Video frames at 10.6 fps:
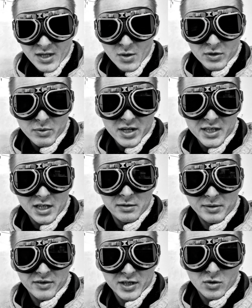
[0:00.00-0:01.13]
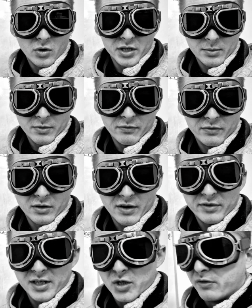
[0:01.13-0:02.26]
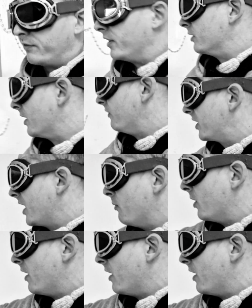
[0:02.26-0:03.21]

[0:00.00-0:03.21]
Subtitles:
Which we consider to be this quantum of the gravitational field, in the same way